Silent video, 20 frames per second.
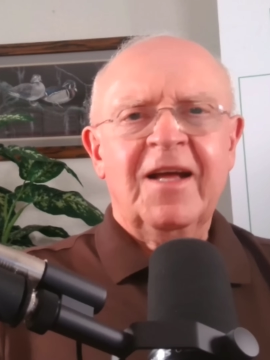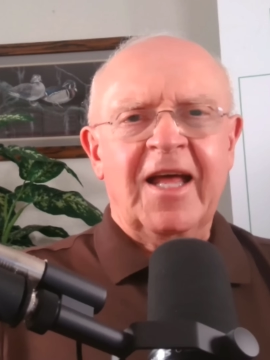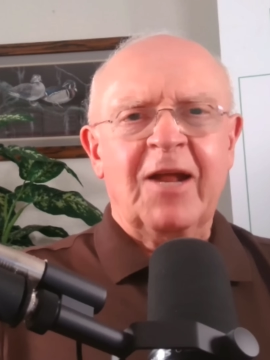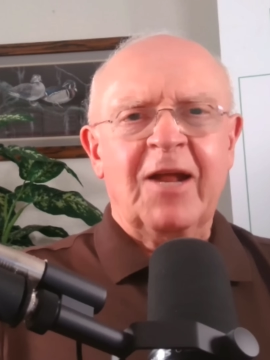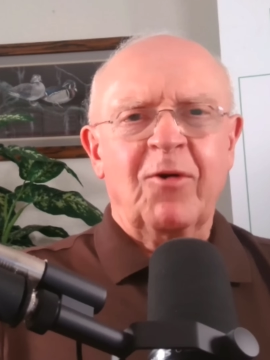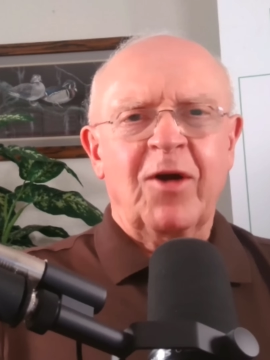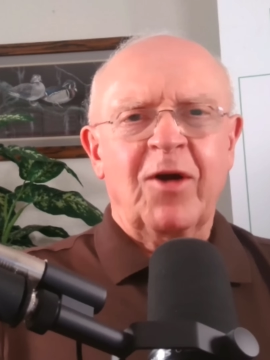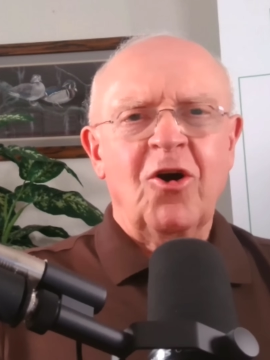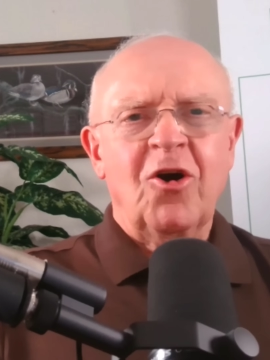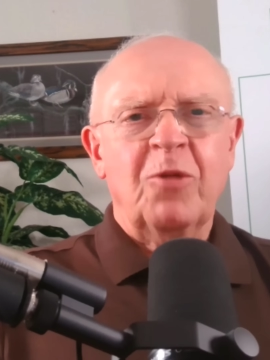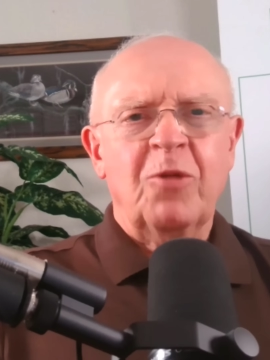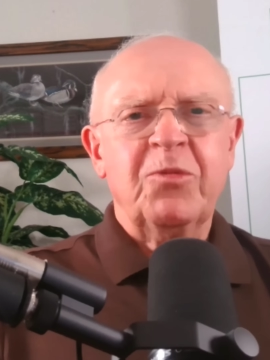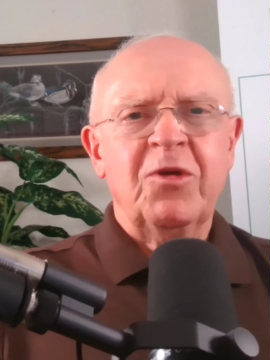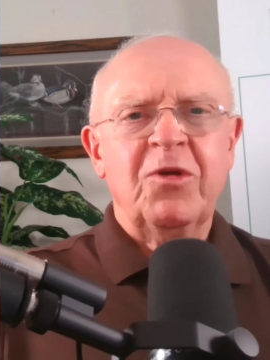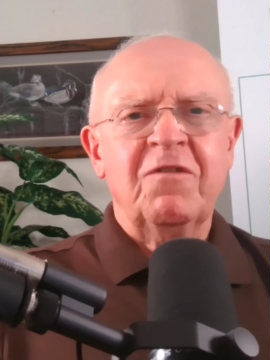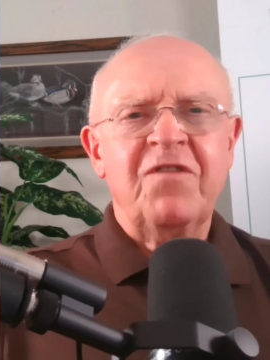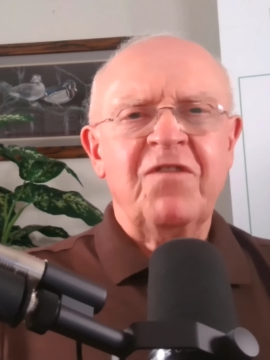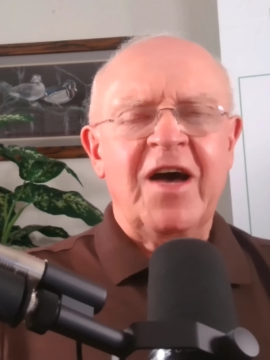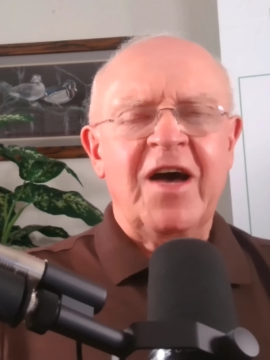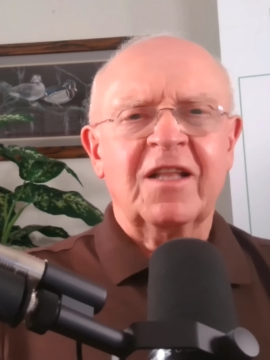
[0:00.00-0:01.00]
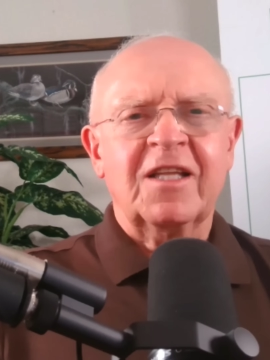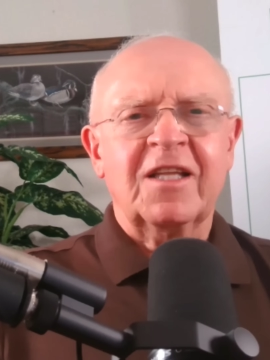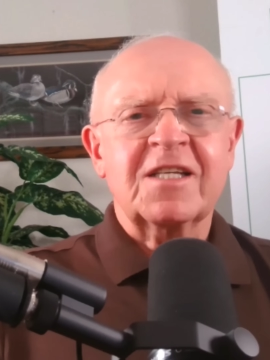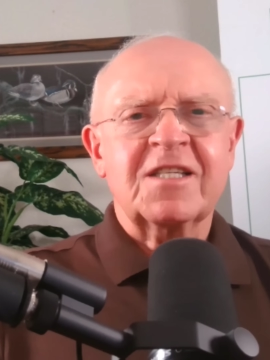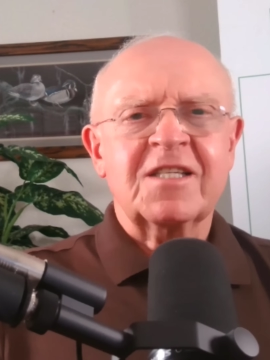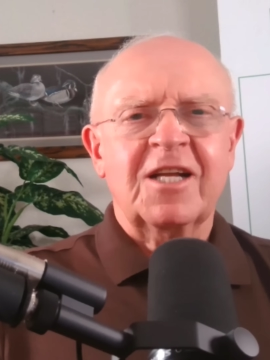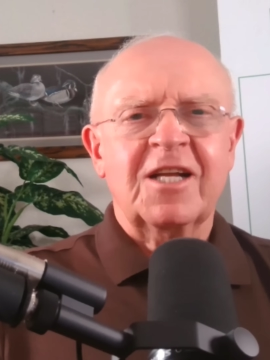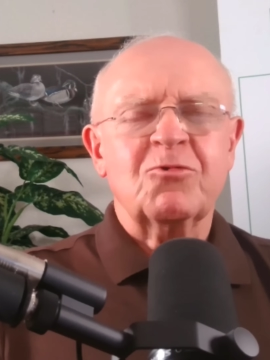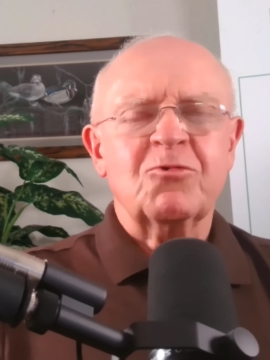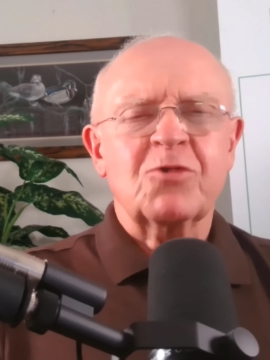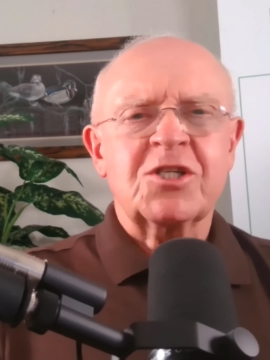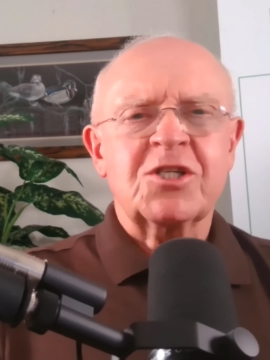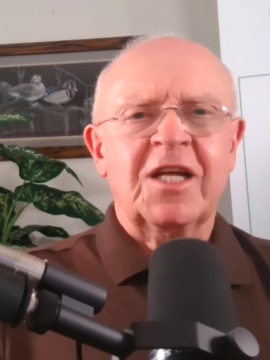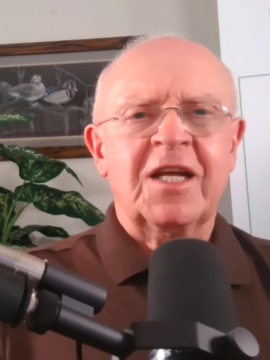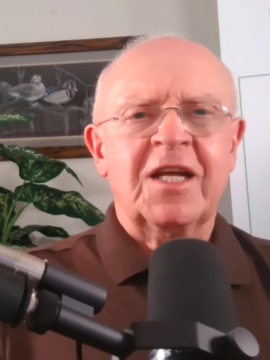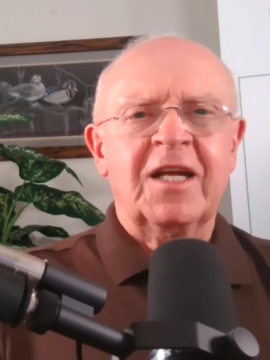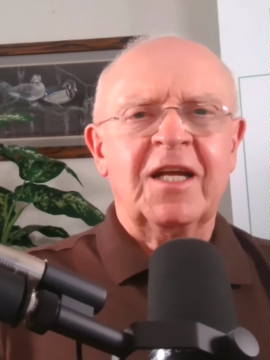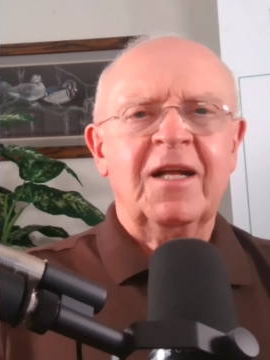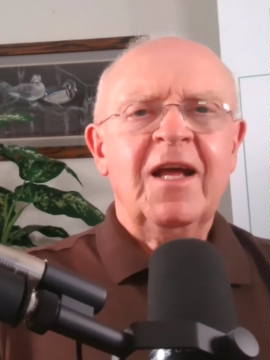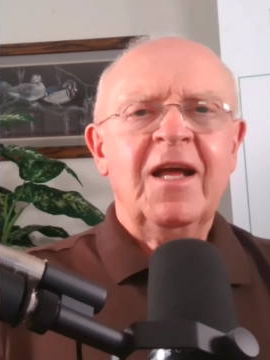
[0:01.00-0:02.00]
Anyway, I hope you found this
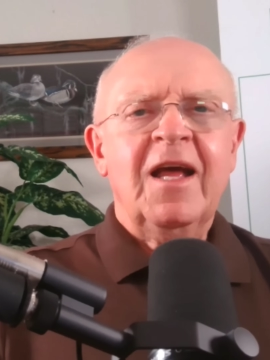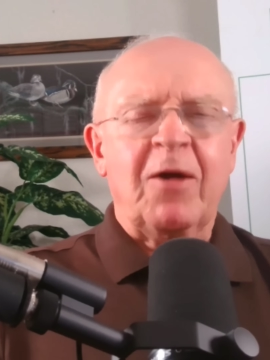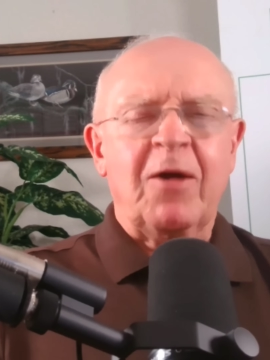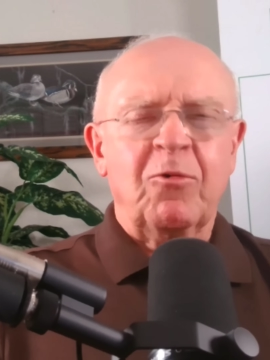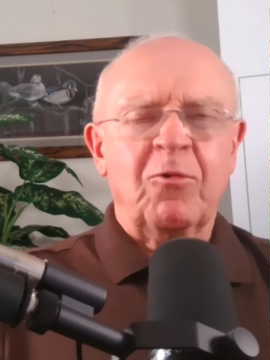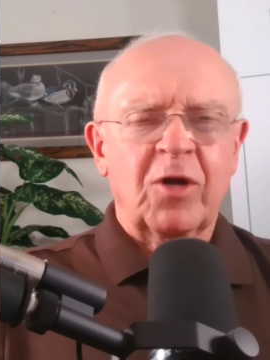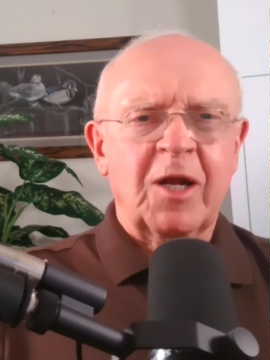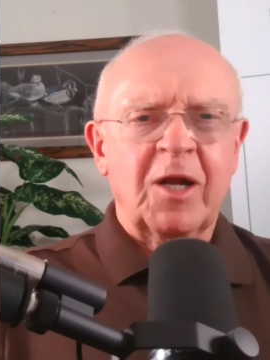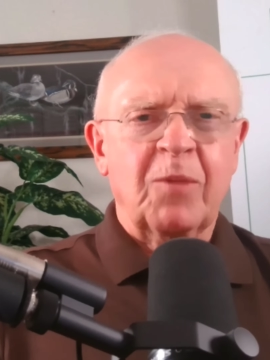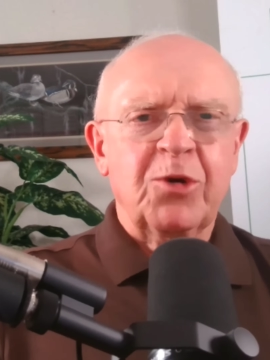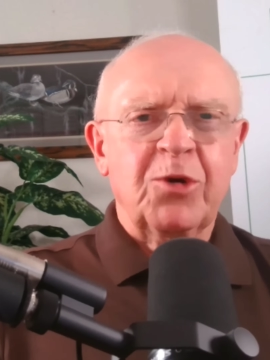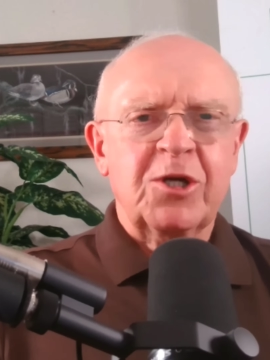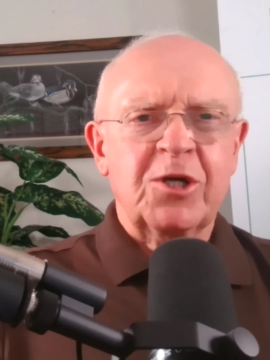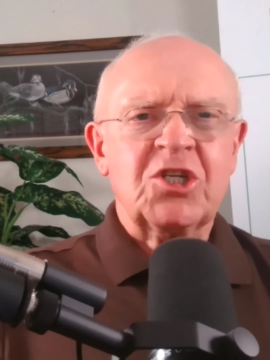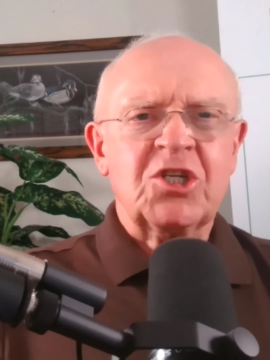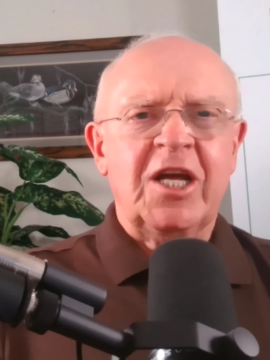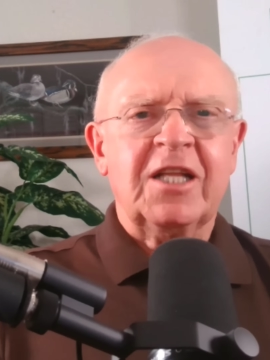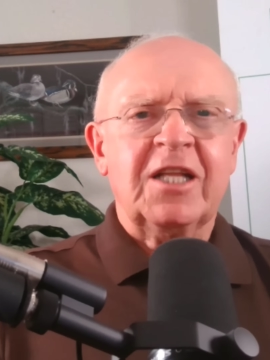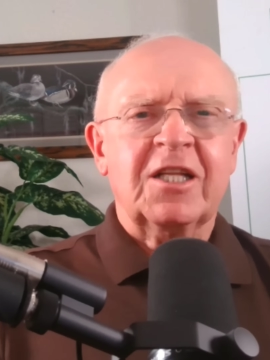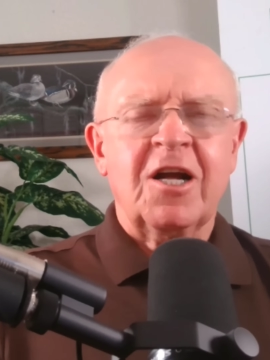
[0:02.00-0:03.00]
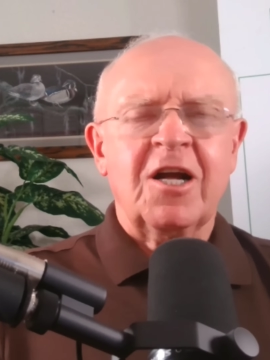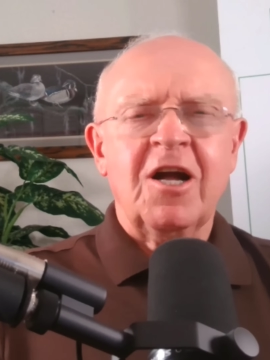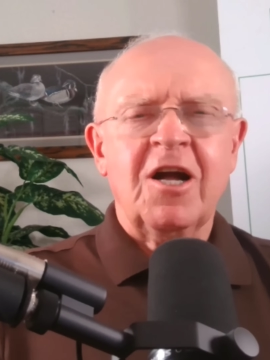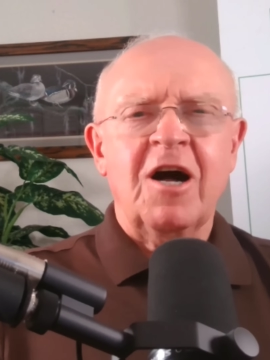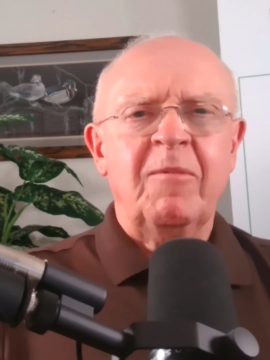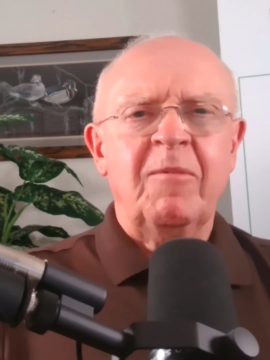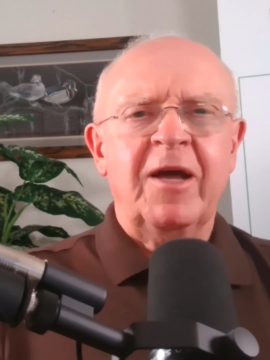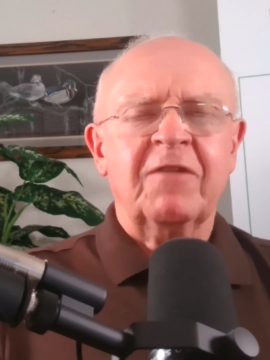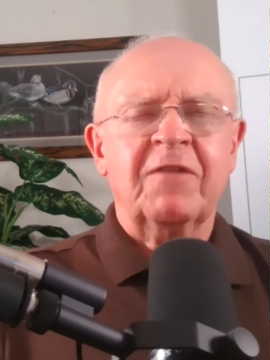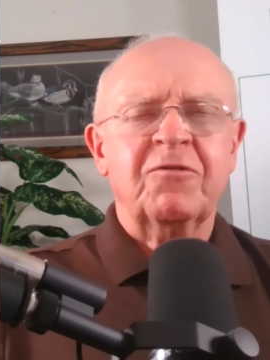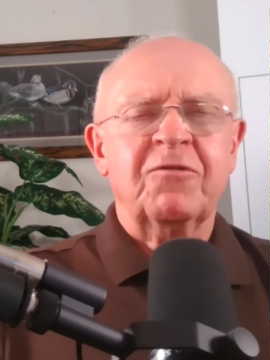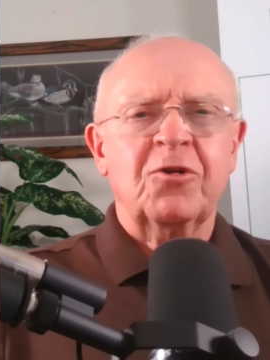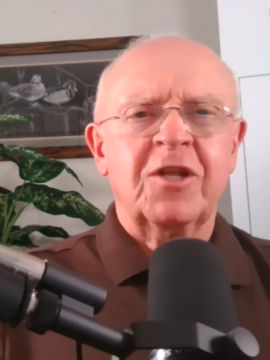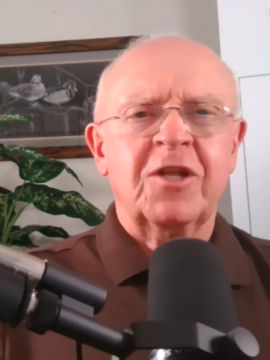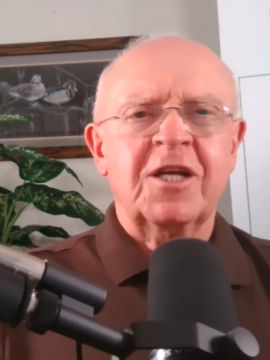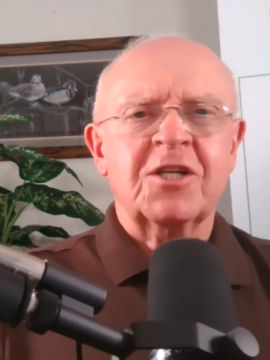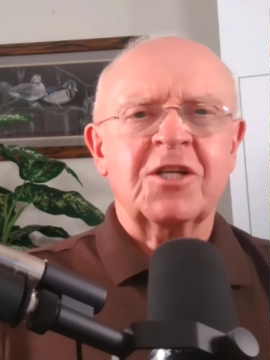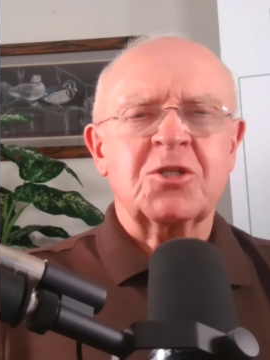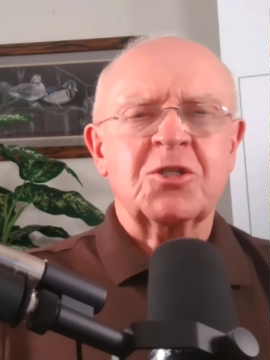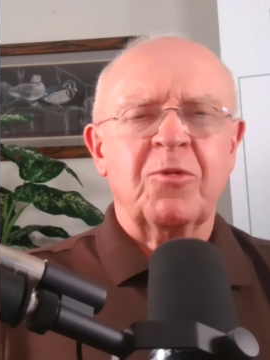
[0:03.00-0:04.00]
interesting. I really appreciate the comment for
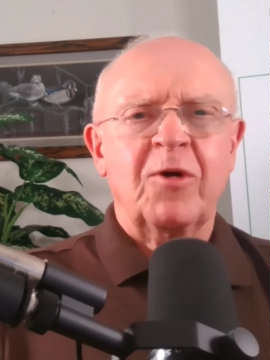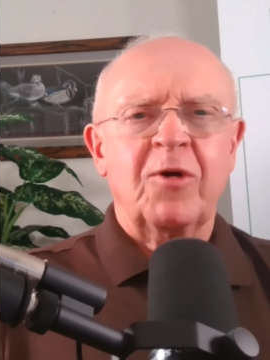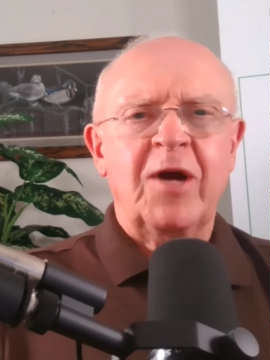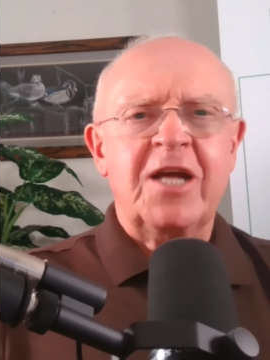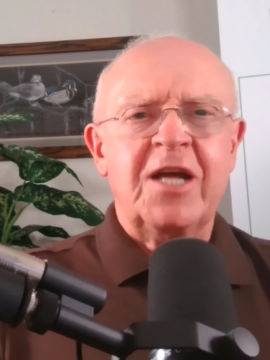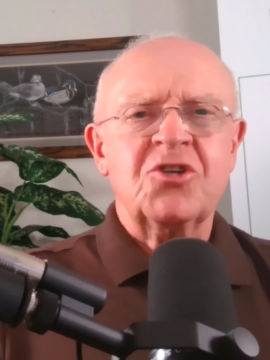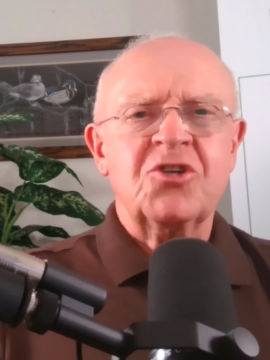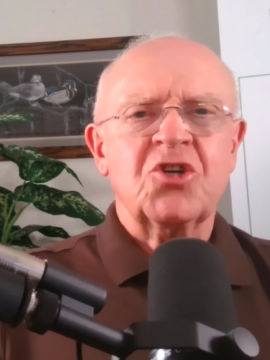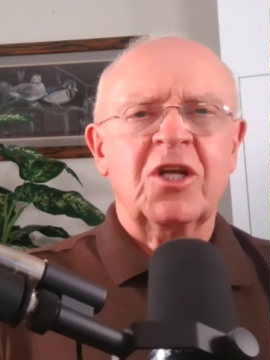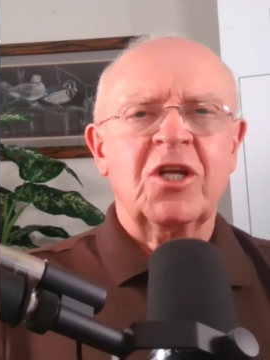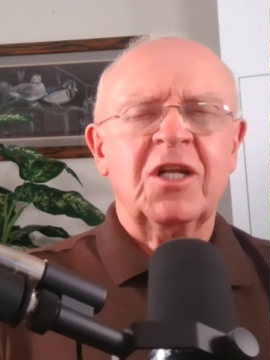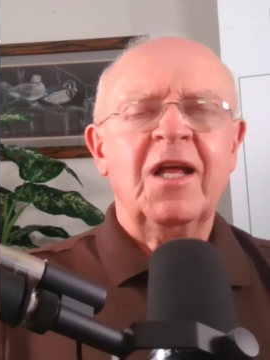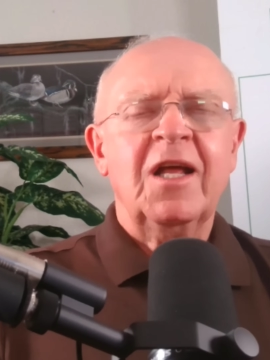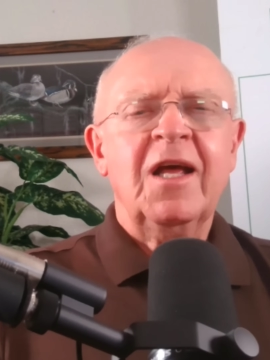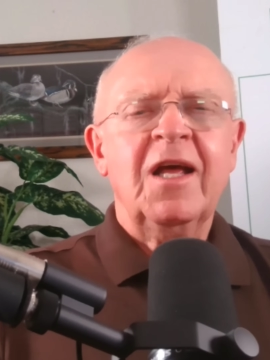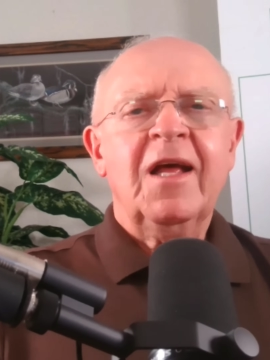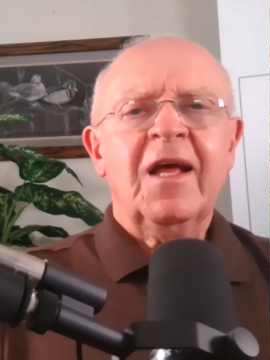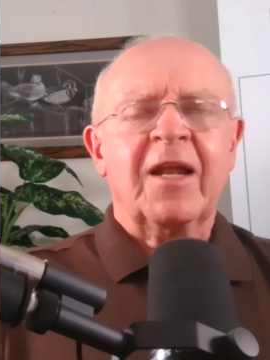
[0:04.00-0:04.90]
the inspiration.